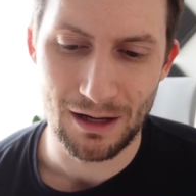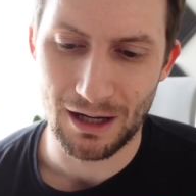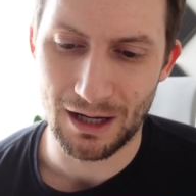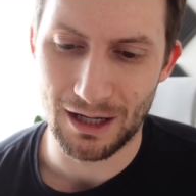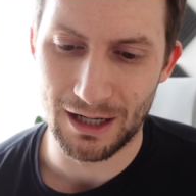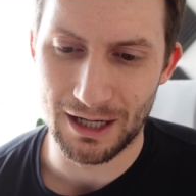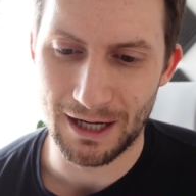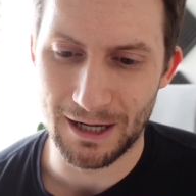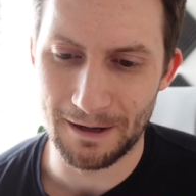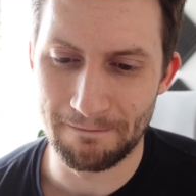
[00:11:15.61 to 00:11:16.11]

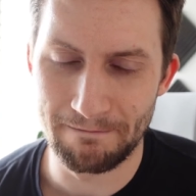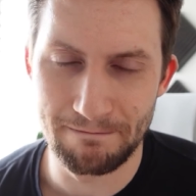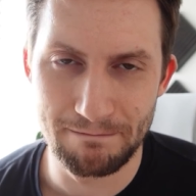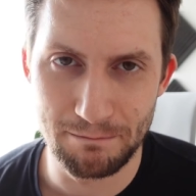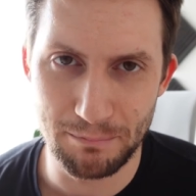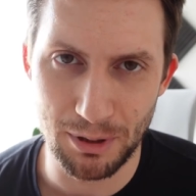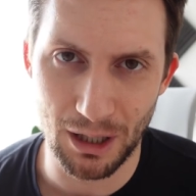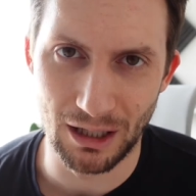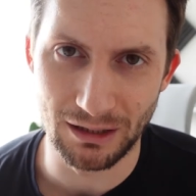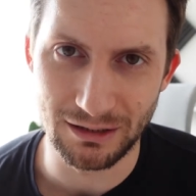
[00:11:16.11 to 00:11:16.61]
Uh,
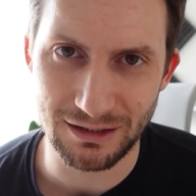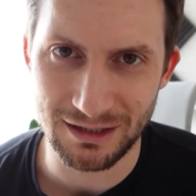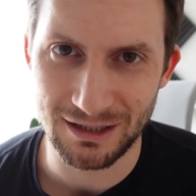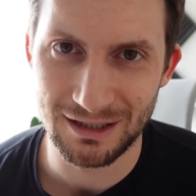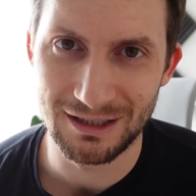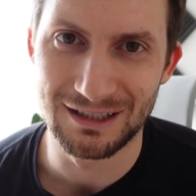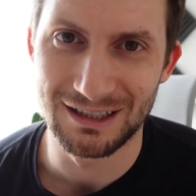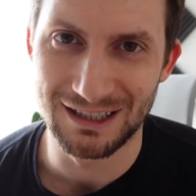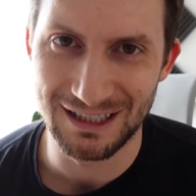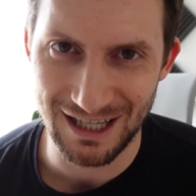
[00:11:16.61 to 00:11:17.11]
but
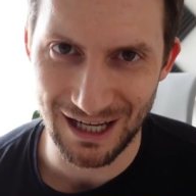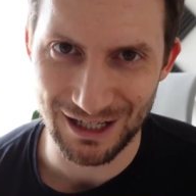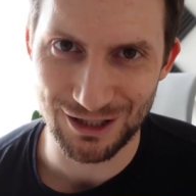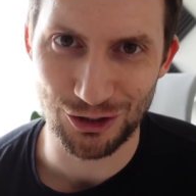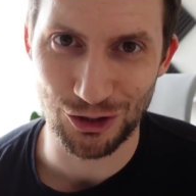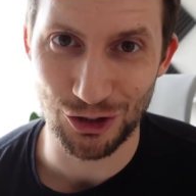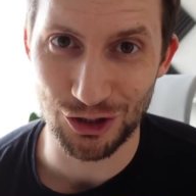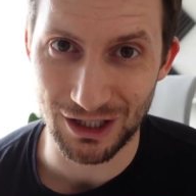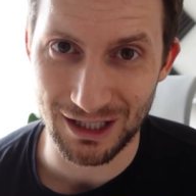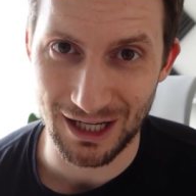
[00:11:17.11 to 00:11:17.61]
get a
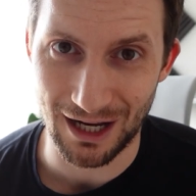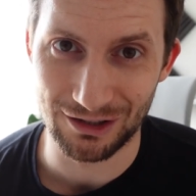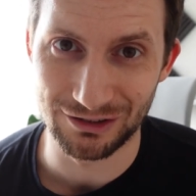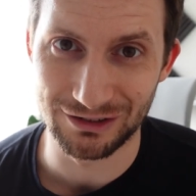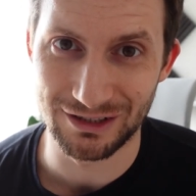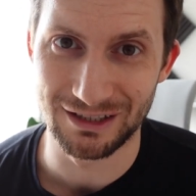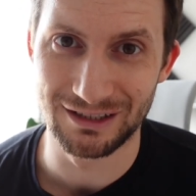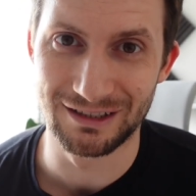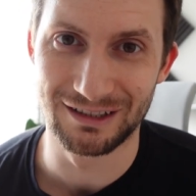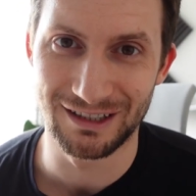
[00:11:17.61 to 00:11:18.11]
good
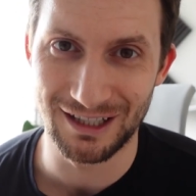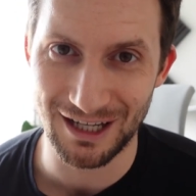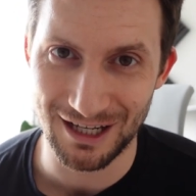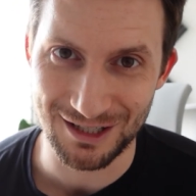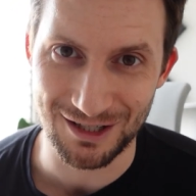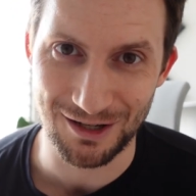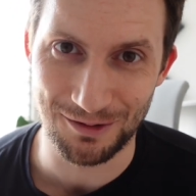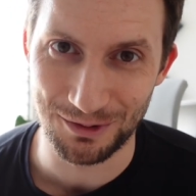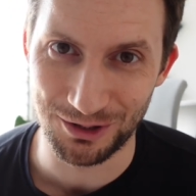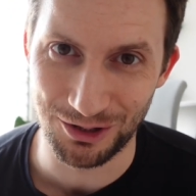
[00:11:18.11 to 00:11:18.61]
accountant,
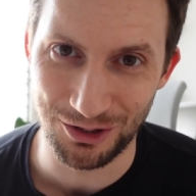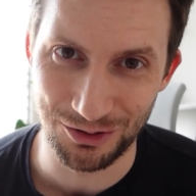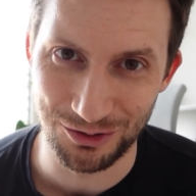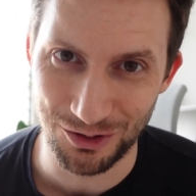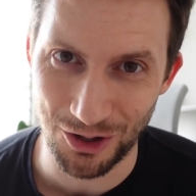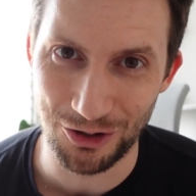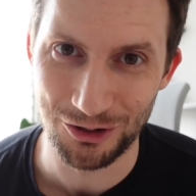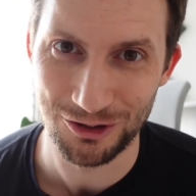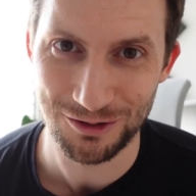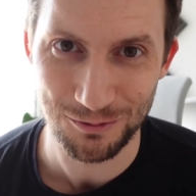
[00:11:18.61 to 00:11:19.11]
get someone who
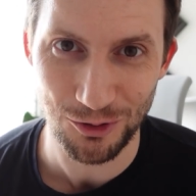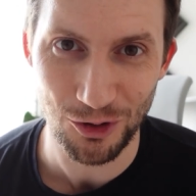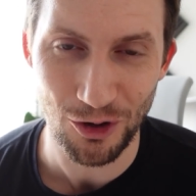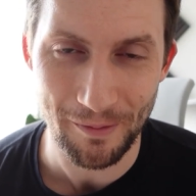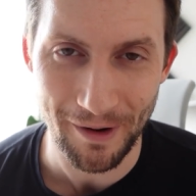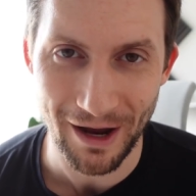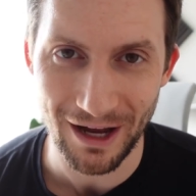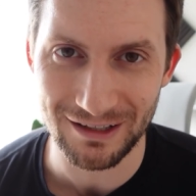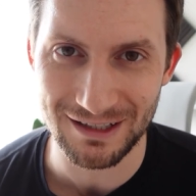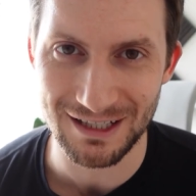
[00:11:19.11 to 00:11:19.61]
knows more
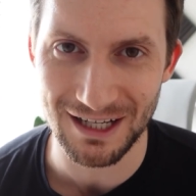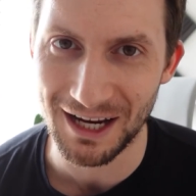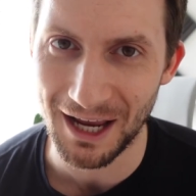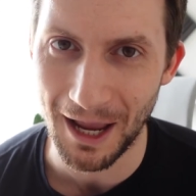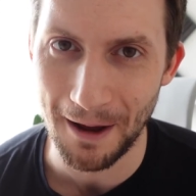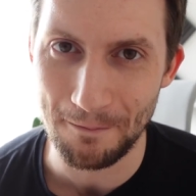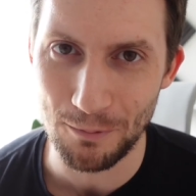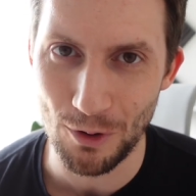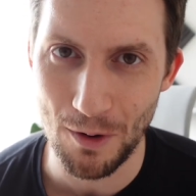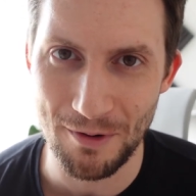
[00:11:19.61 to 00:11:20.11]
about it, and
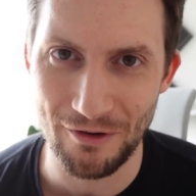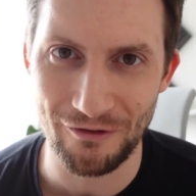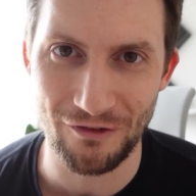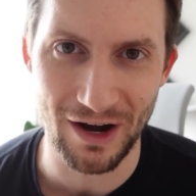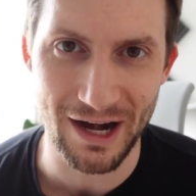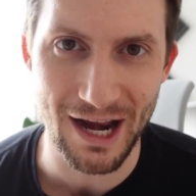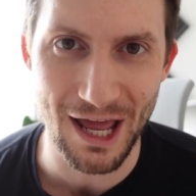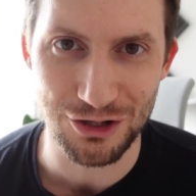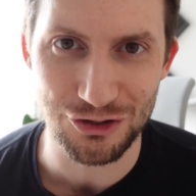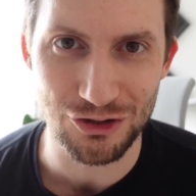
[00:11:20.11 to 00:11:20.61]
get proper
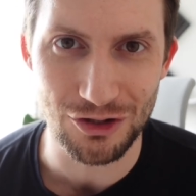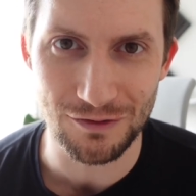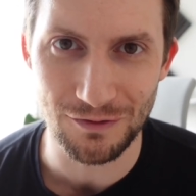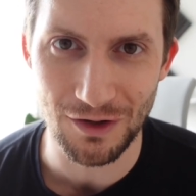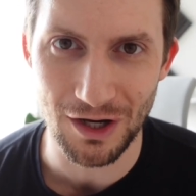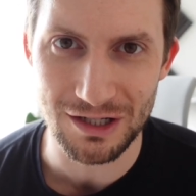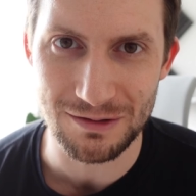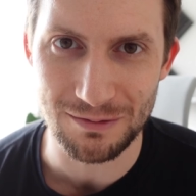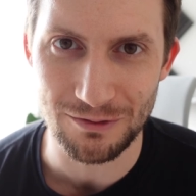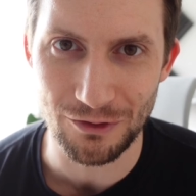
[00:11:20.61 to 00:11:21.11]
financial
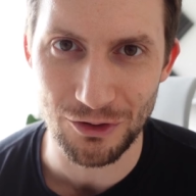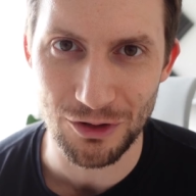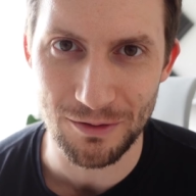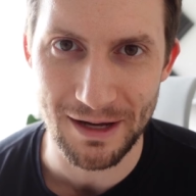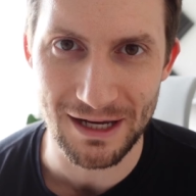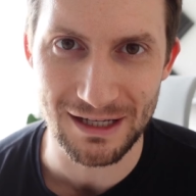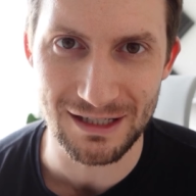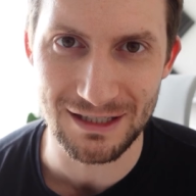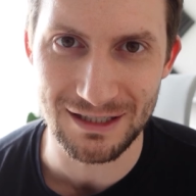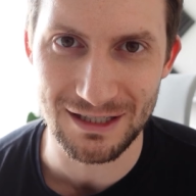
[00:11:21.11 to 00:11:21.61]
advice before you
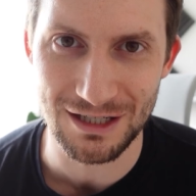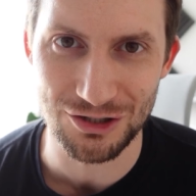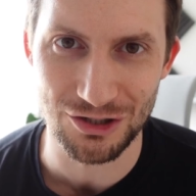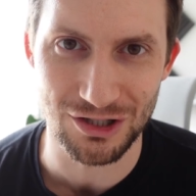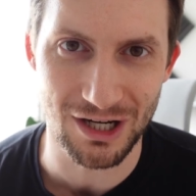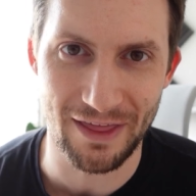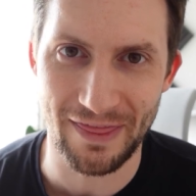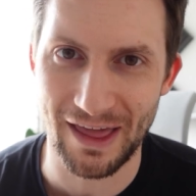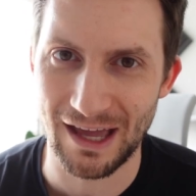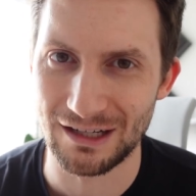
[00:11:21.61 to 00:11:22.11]
make a decision
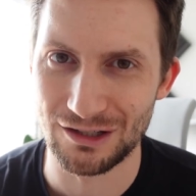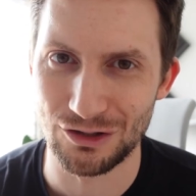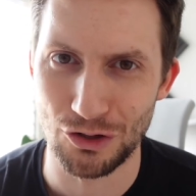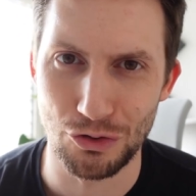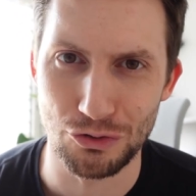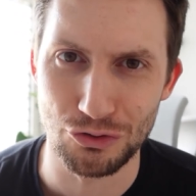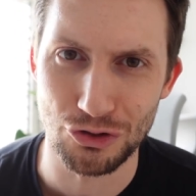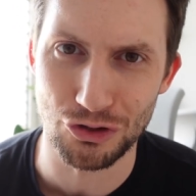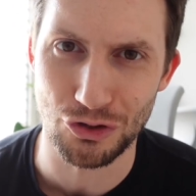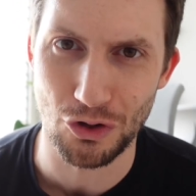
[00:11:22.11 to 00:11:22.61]
like that.
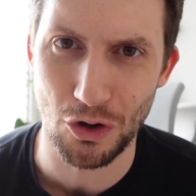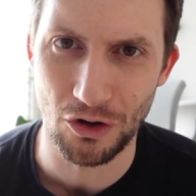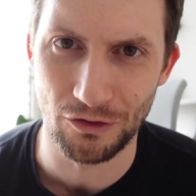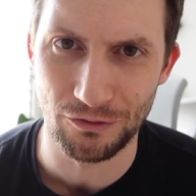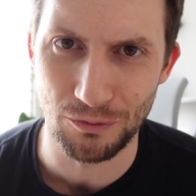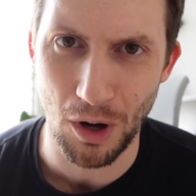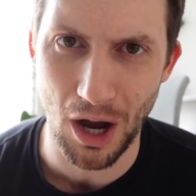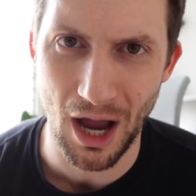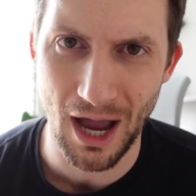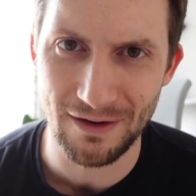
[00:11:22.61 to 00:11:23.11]
Don't just go
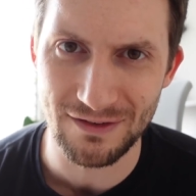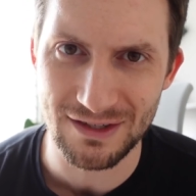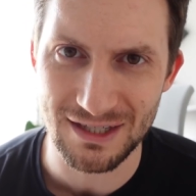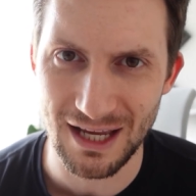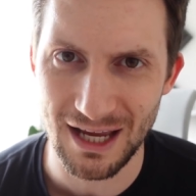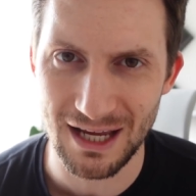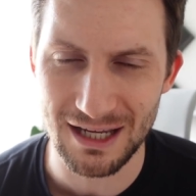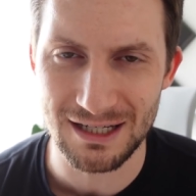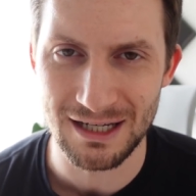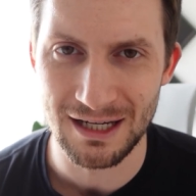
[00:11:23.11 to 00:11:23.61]
off what I've
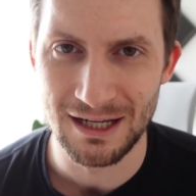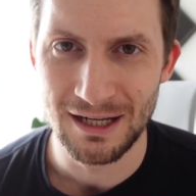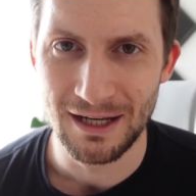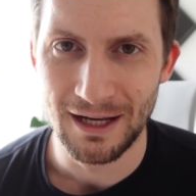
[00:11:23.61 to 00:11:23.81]
said.